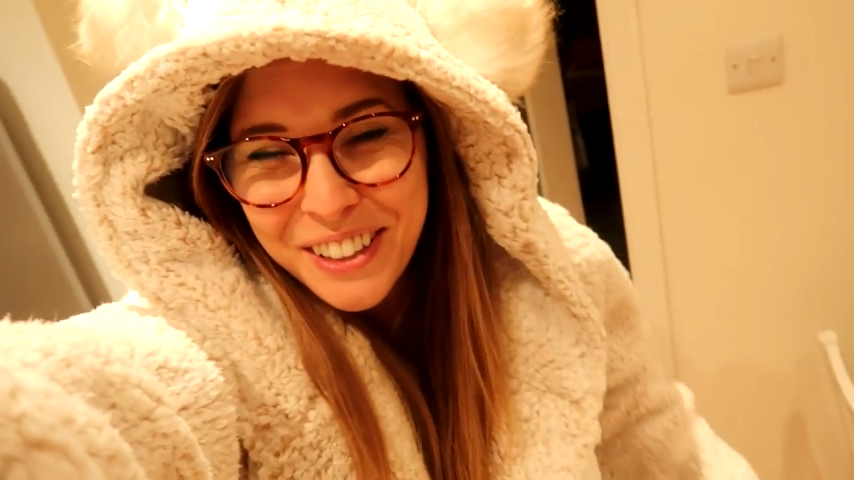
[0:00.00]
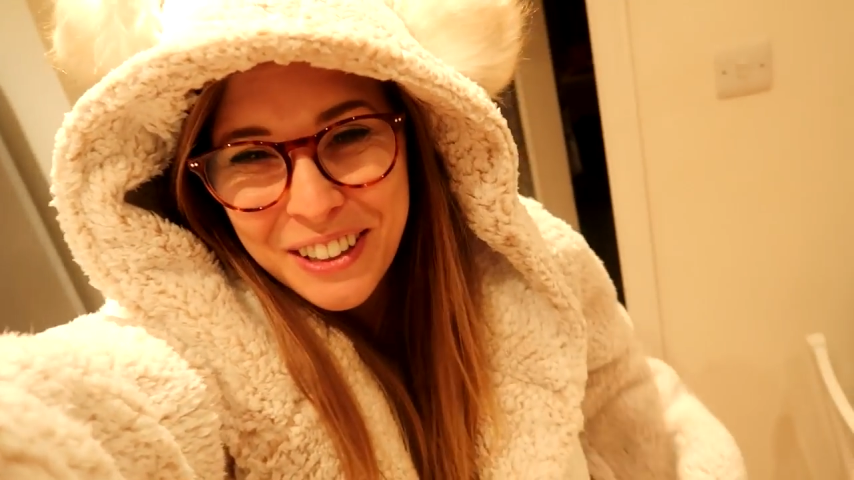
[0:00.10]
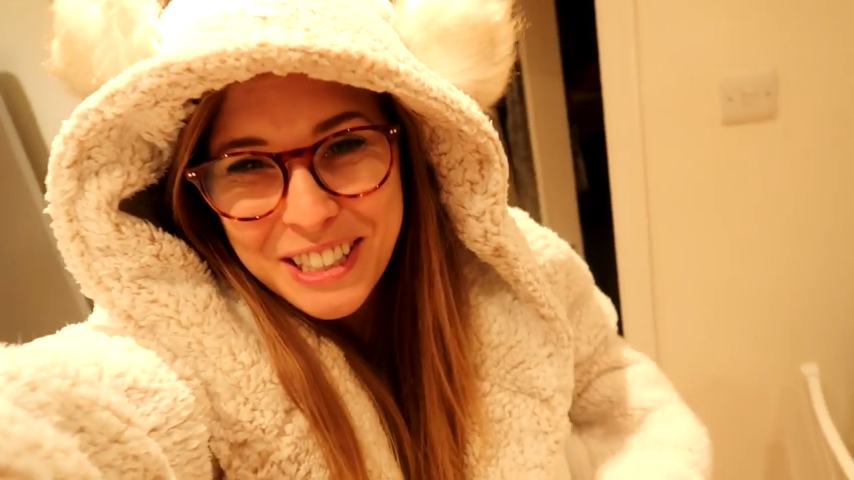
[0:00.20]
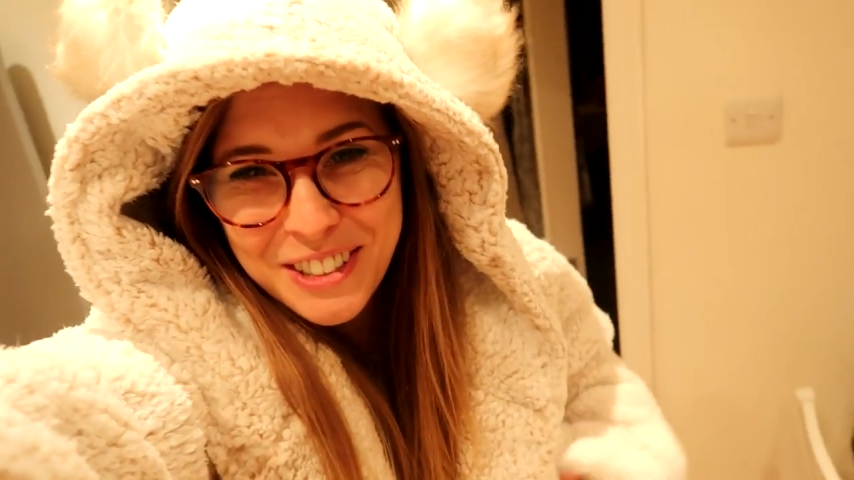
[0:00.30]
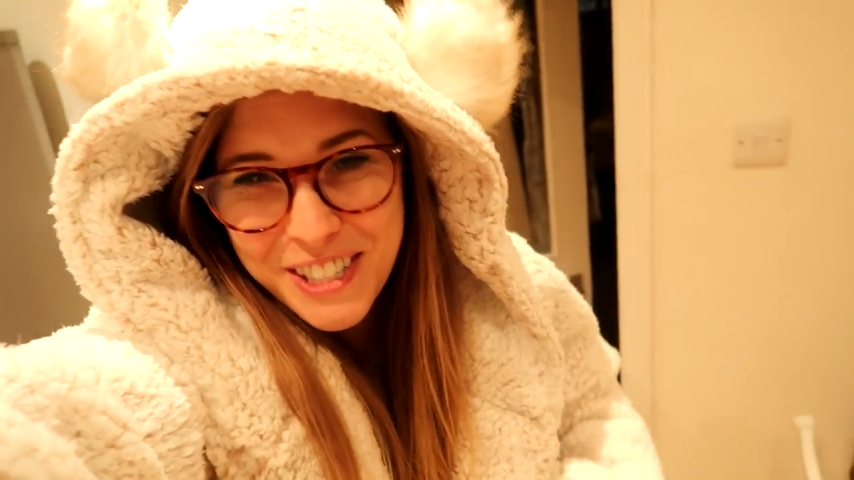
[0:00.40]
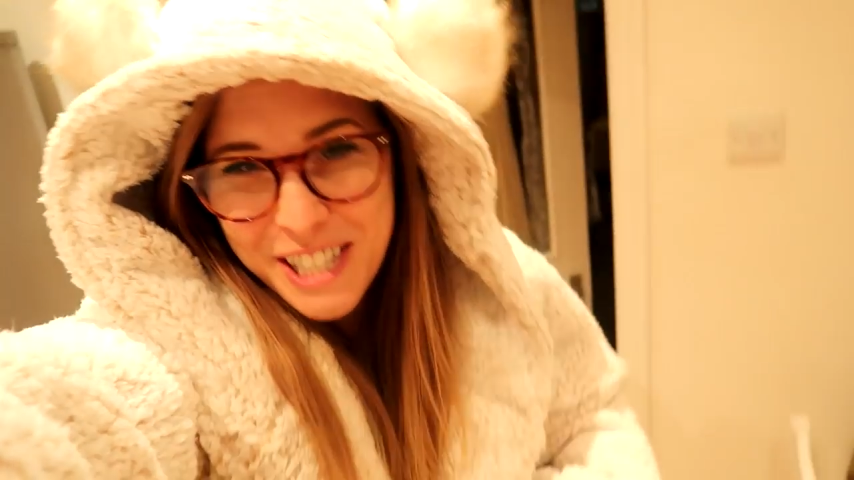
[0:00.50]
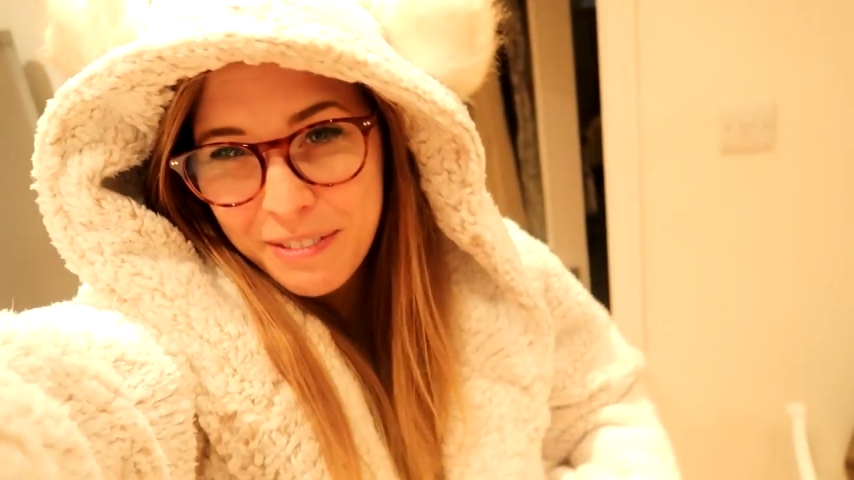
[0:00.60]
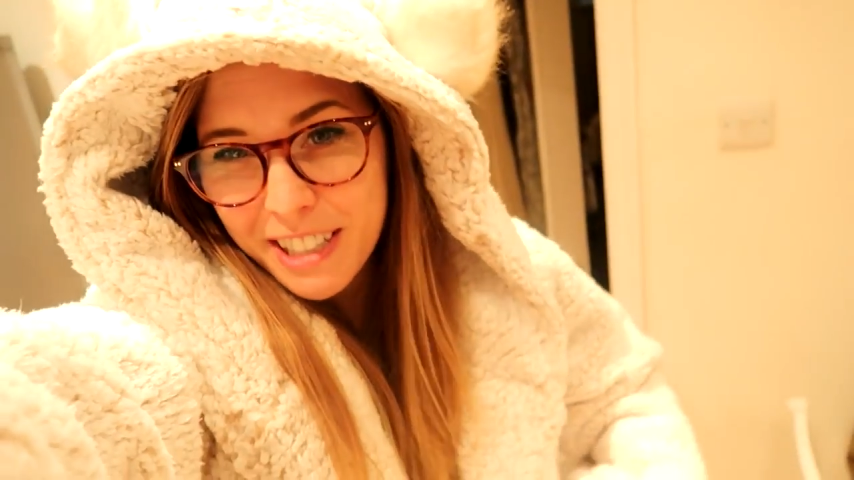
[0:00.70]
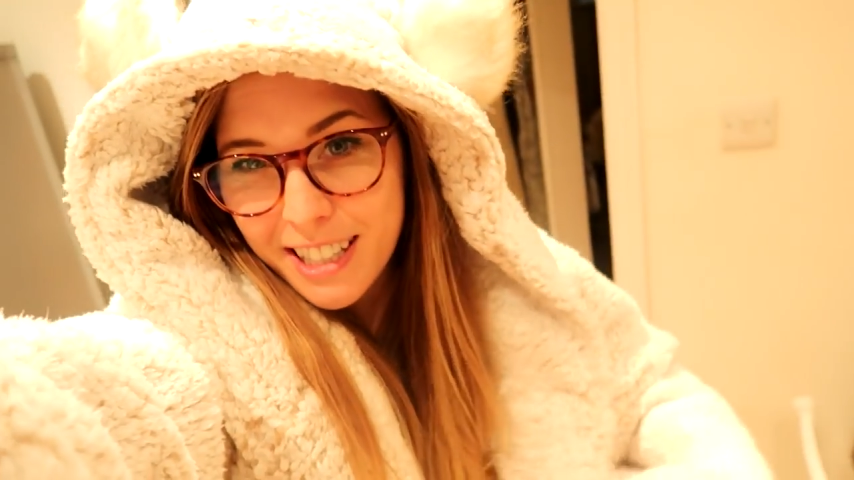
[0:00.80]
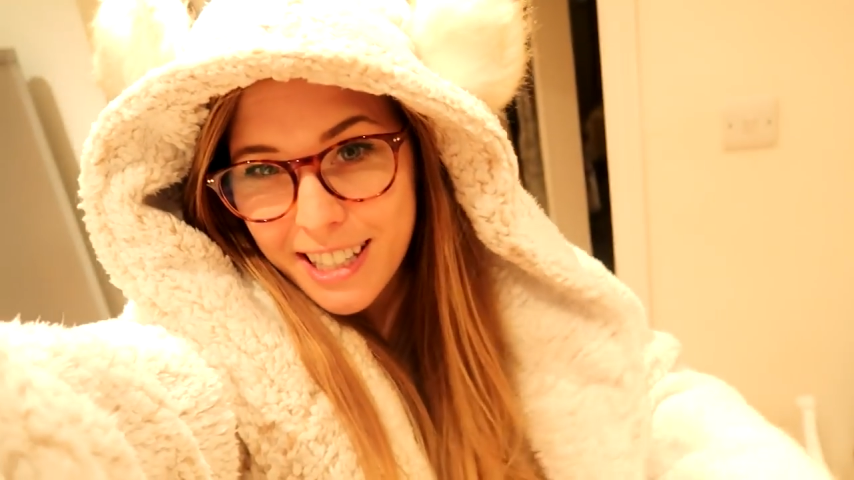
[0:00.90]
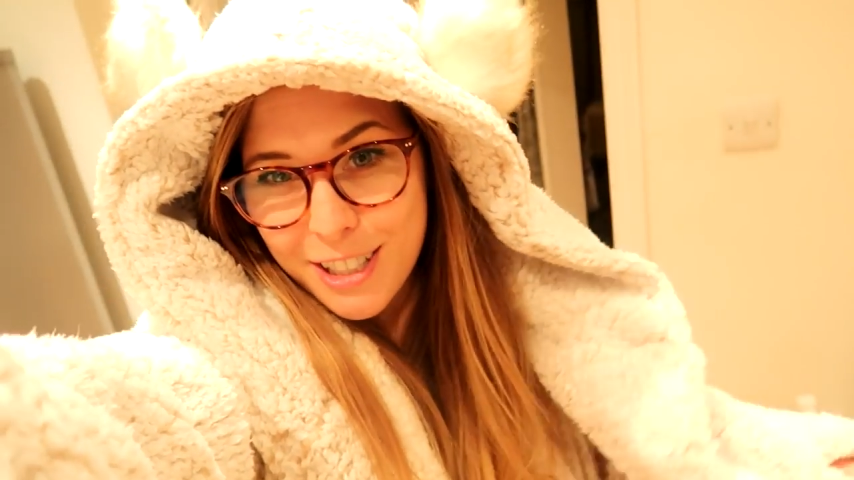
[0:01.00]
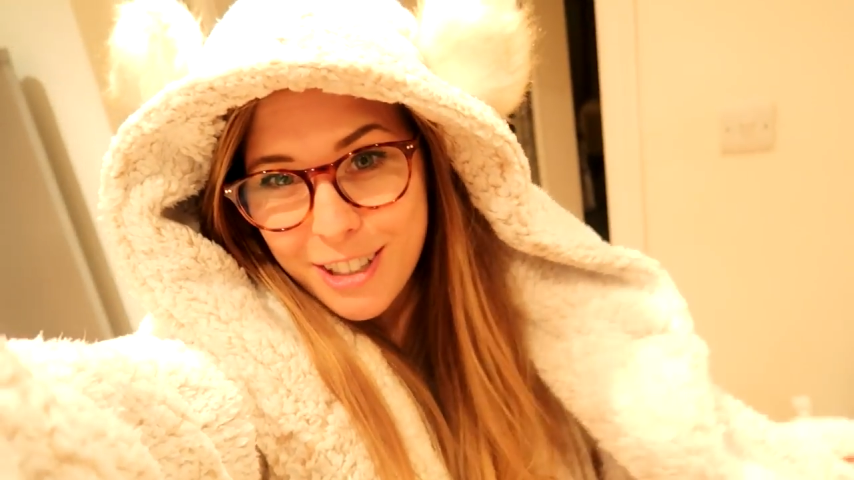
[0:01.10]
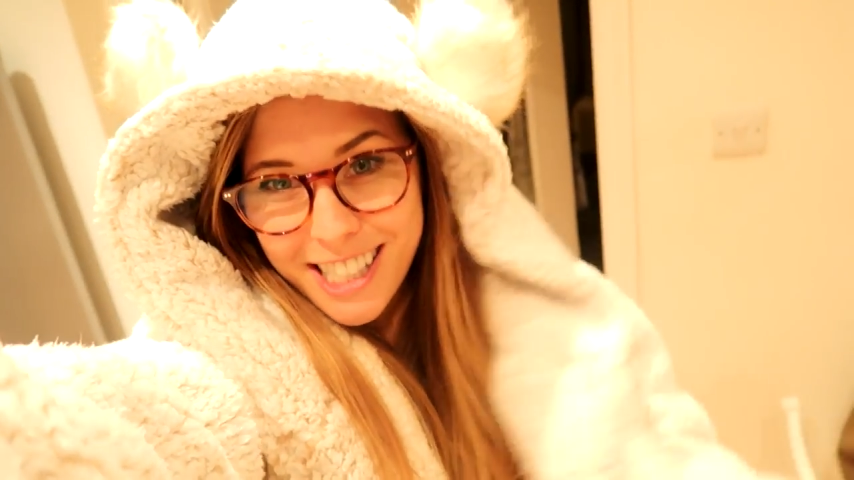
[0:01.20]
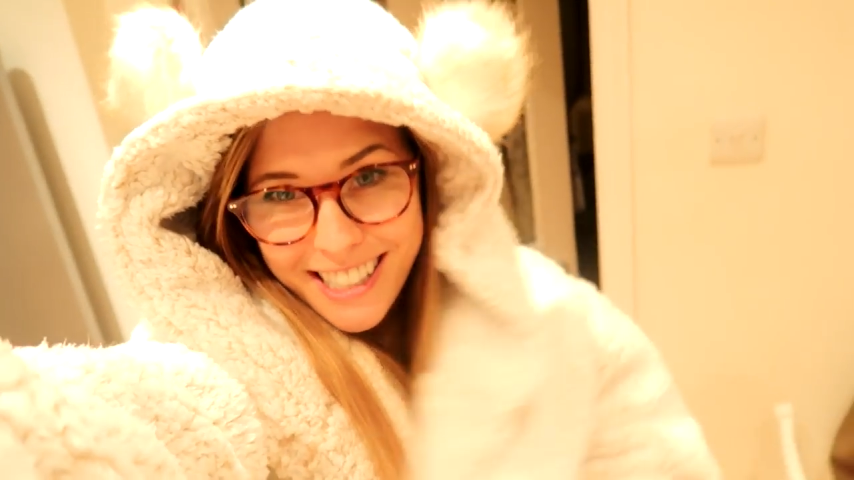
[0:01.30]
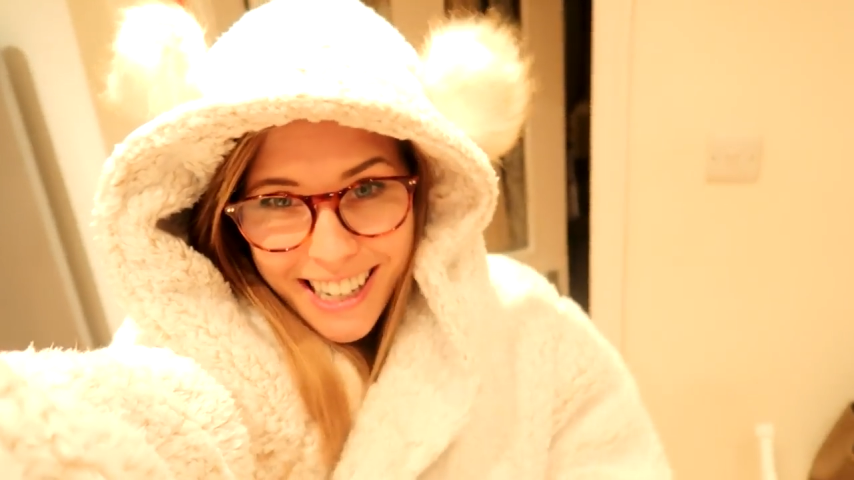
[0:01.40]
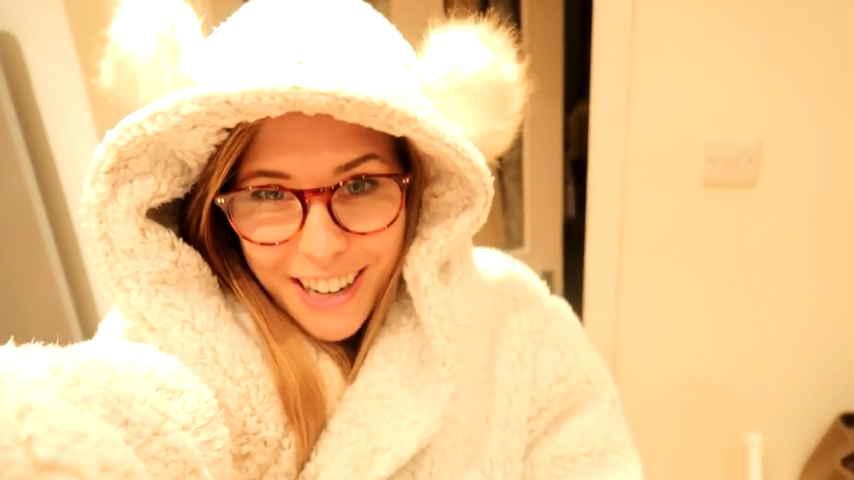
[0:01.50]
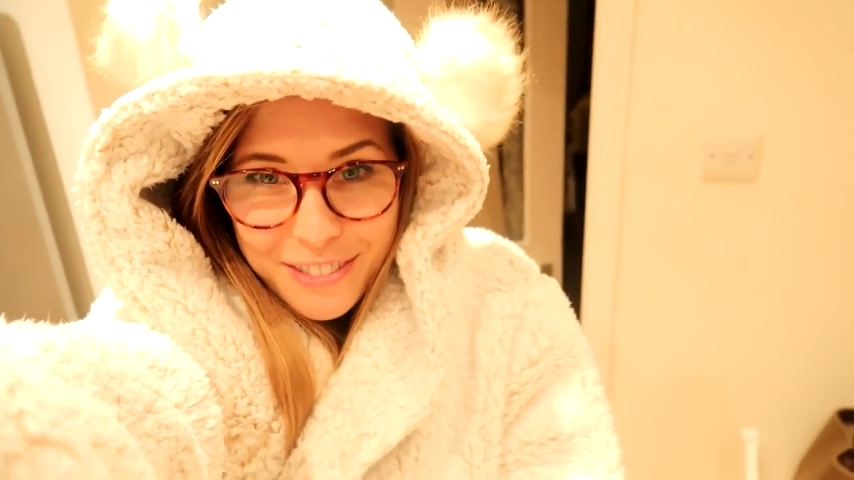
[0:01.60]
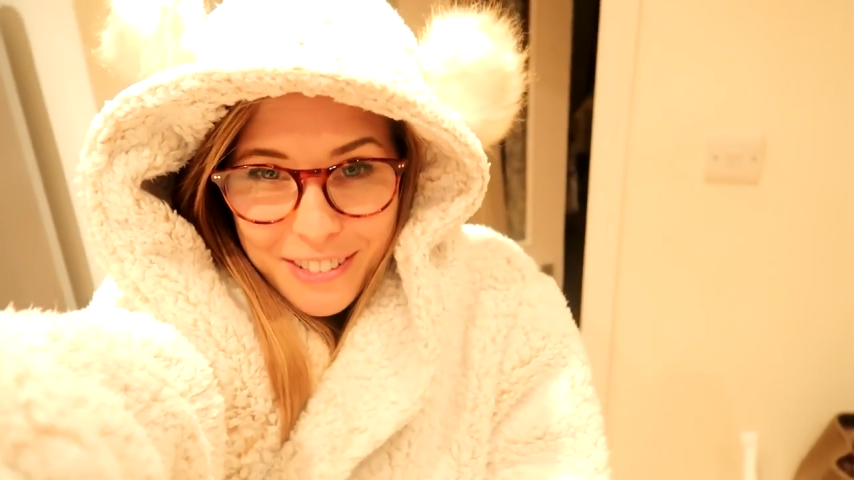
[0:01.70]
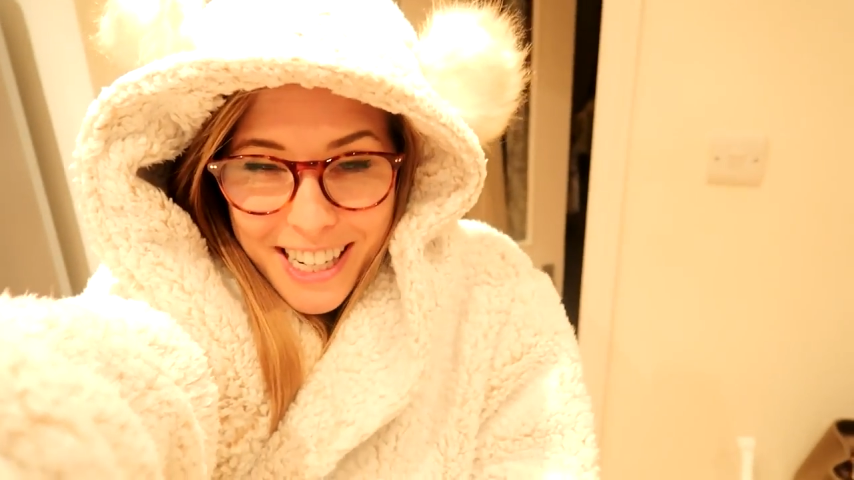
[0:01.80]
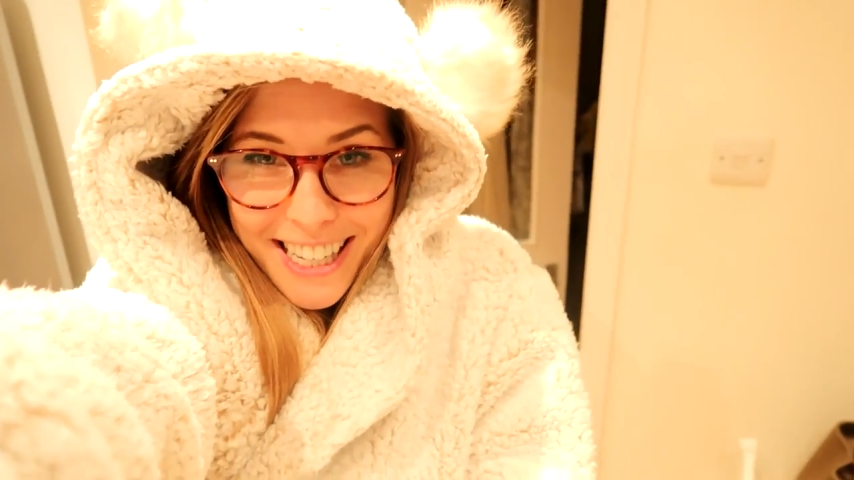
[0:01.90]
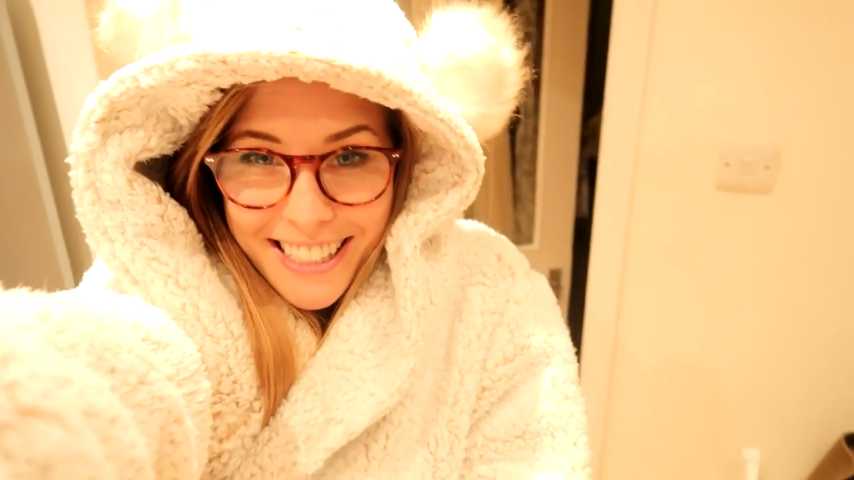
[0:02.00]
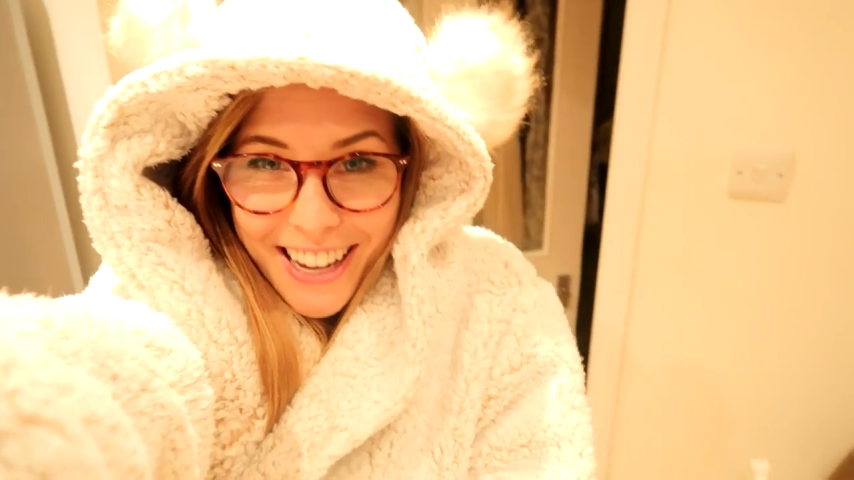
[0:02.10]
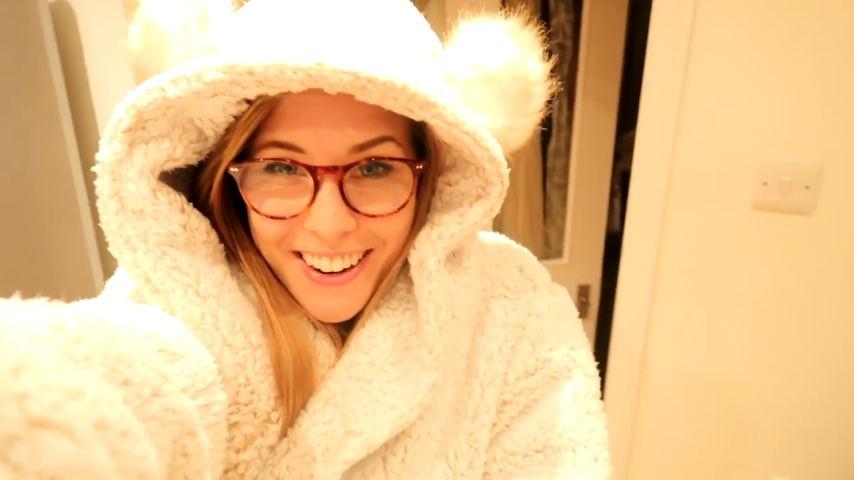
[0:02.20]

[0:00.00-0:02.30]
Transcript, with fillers: Chris treated me to this dressing gown from Tesco